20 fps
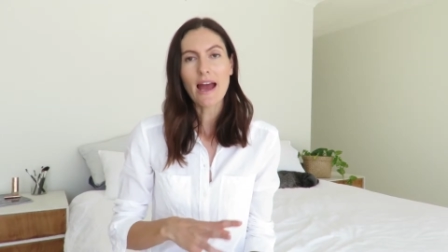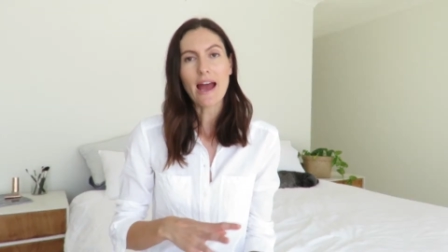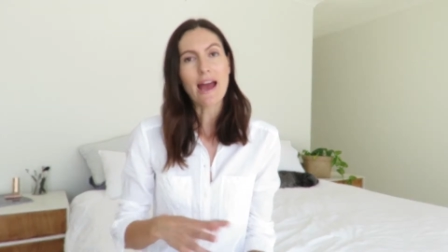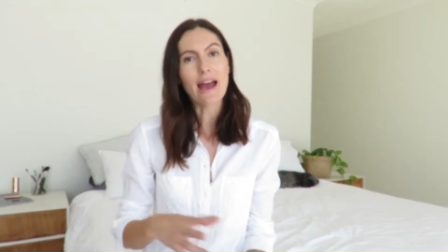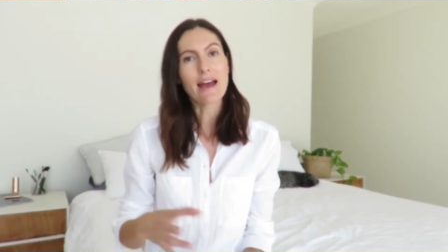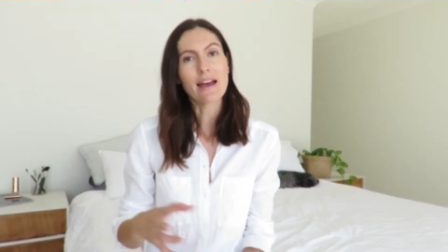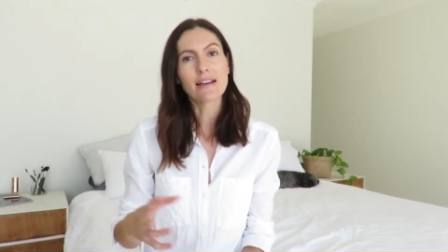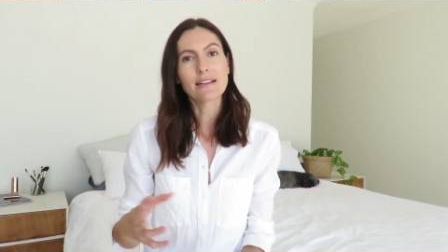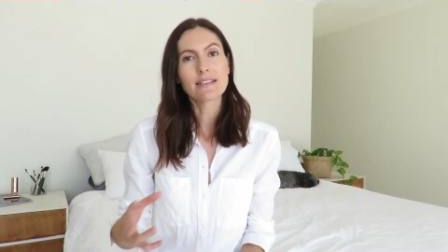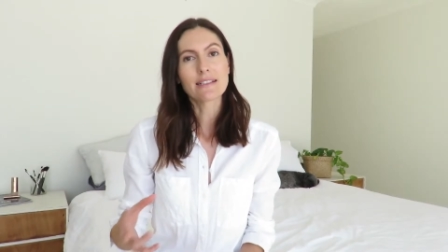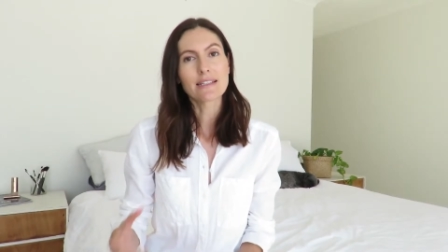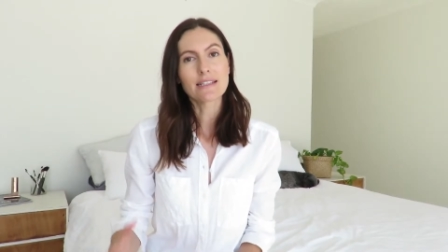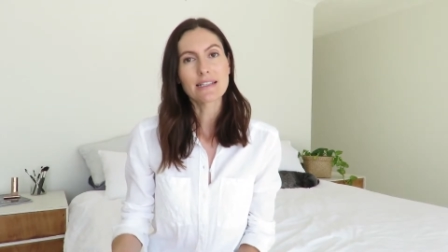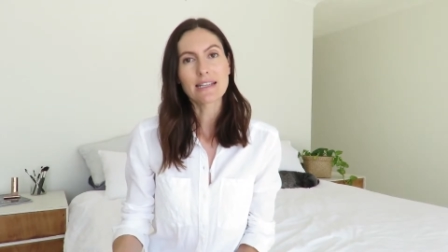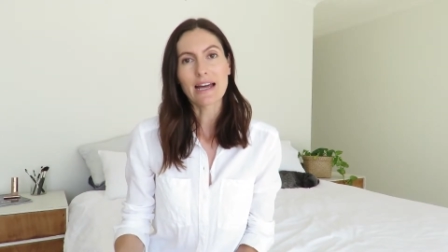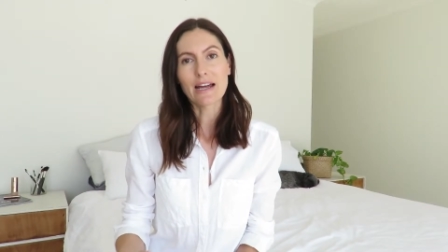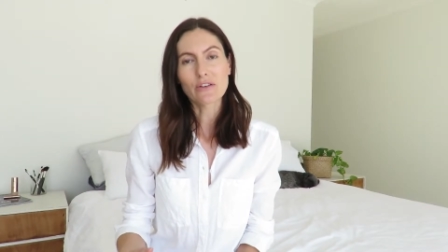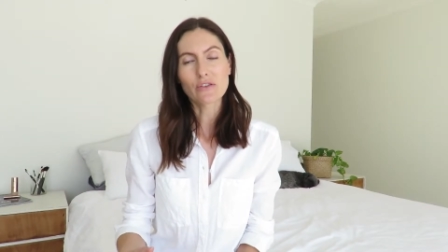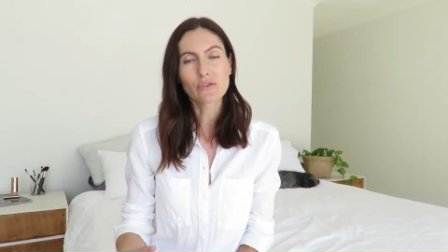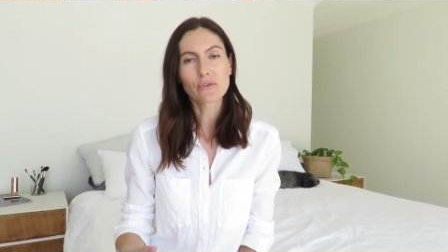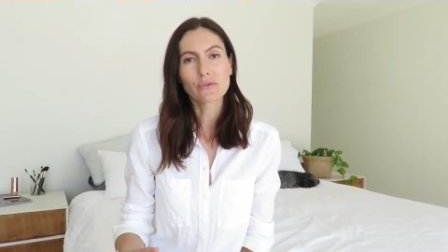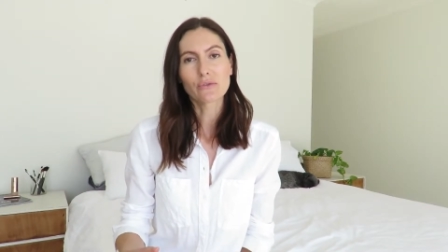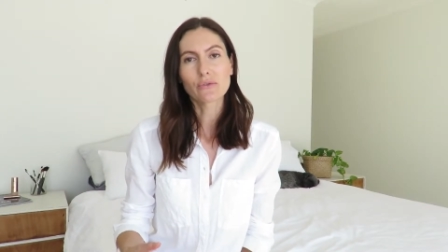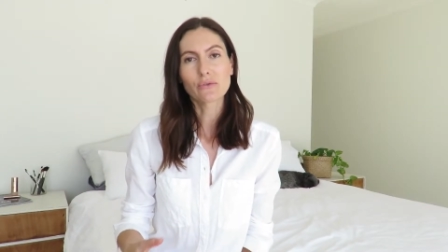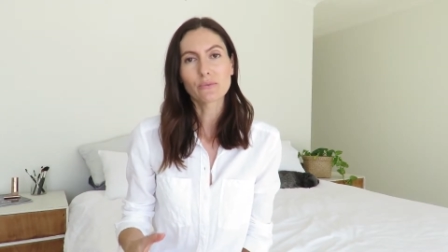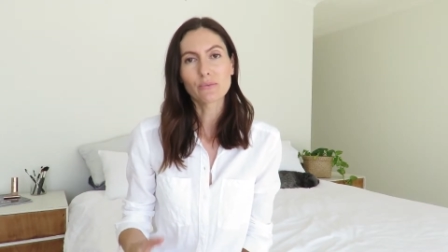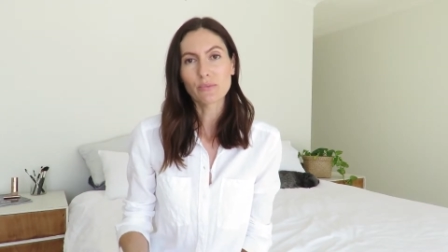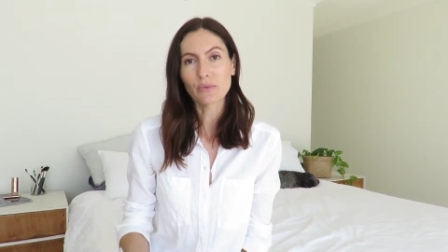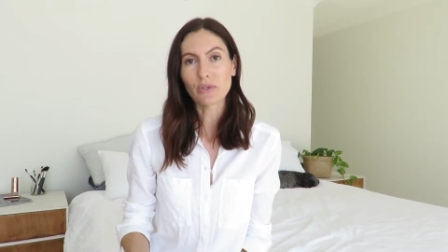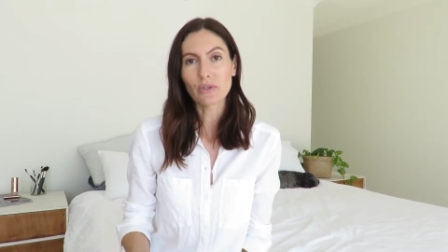and
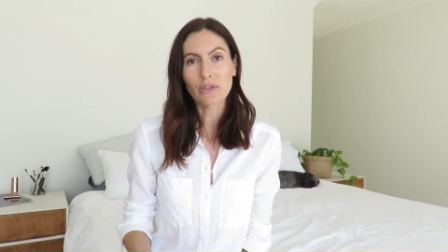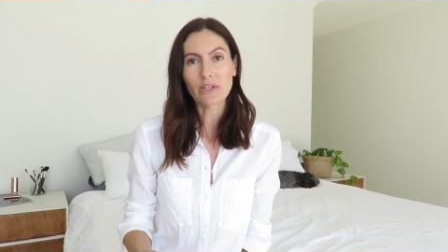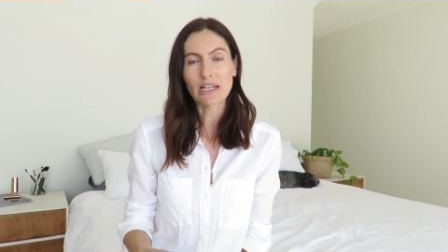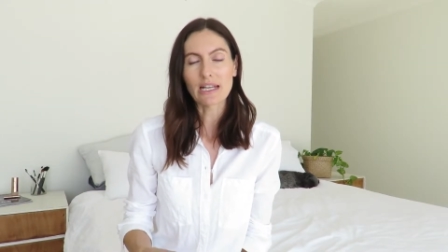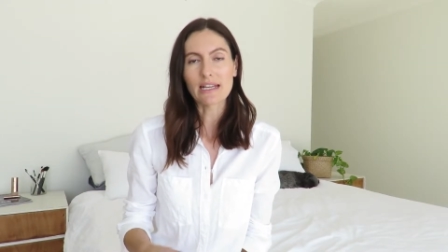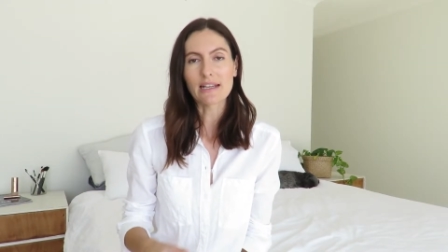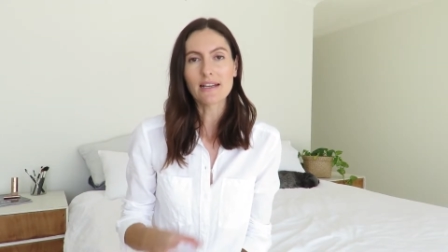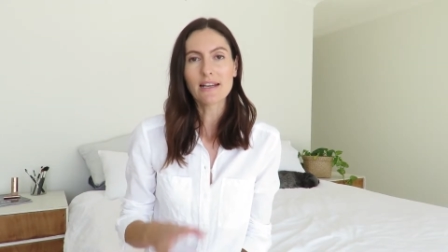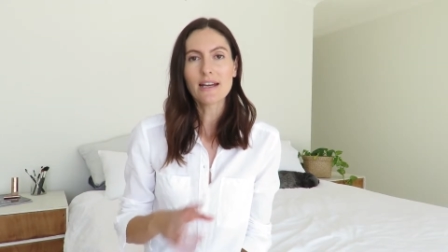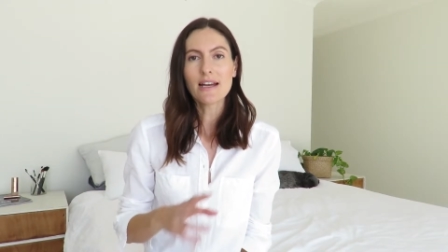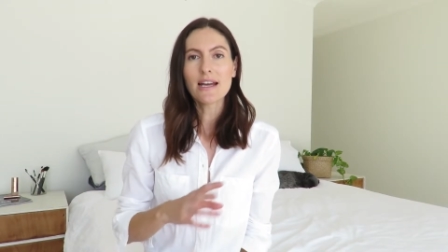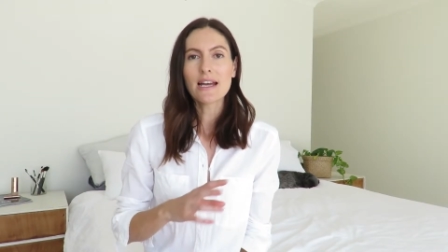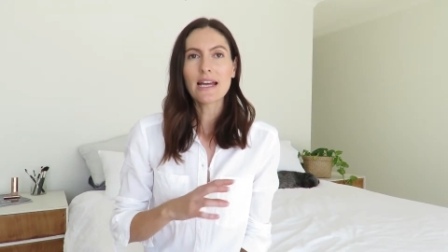natural beauty.